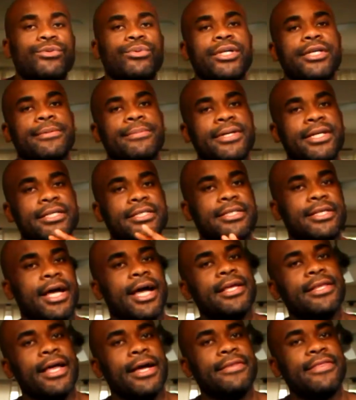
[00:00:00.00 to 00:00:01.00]
week, because
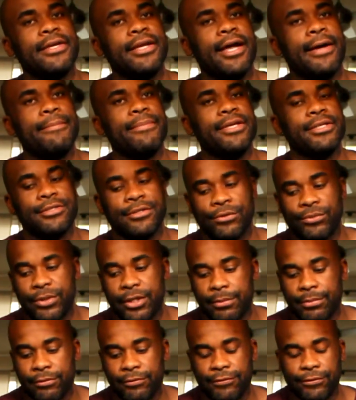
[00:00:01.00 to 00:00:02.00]
I, I think I missed a
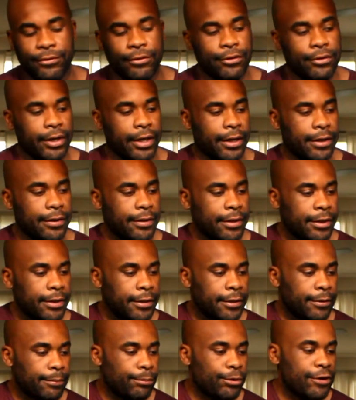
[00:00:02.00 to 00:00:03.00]
week before, right?
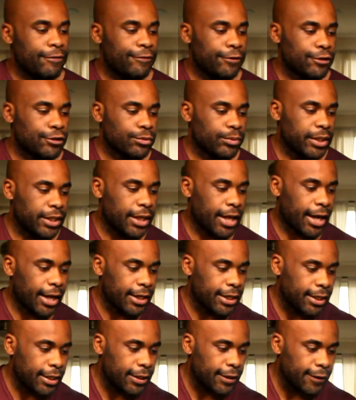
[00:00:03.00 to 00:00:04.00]
Previous week I
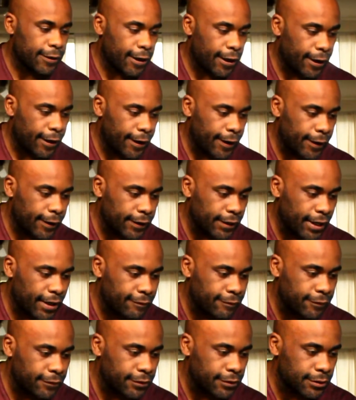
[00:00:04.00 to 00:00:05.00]
did uh,
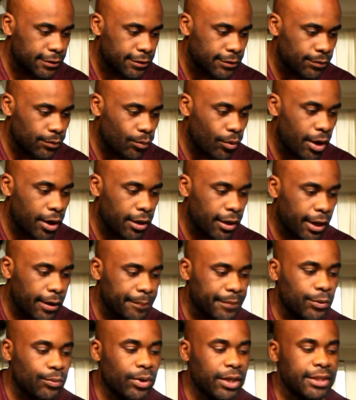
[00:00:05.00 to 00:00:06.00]
11, I
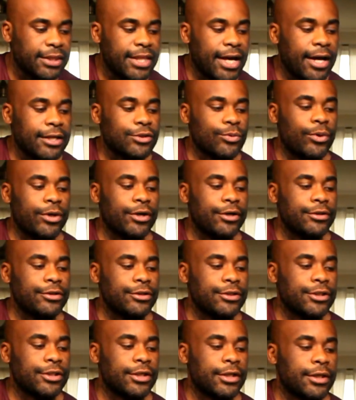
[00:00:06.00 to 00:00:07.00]
mean,
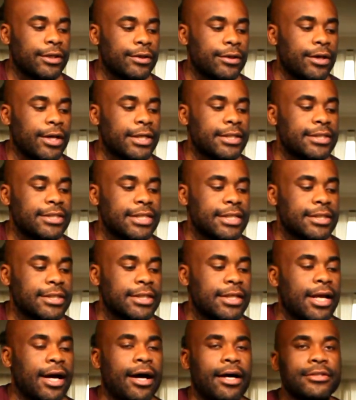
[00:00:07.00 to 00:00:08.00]

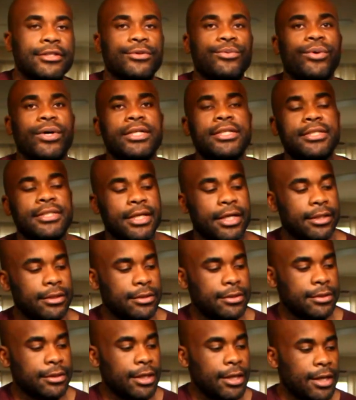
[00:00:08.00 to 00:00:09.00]

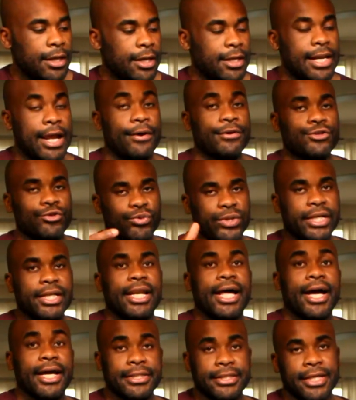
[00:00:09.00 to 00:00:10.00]
$1,160.01. That was
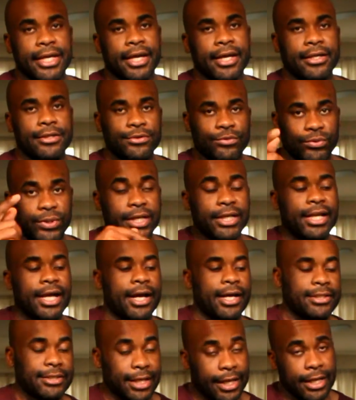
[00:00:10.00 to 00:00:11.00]
realized gains,
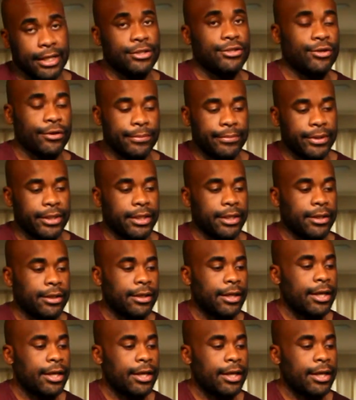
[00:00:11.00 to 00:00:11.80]
realized, like I took money.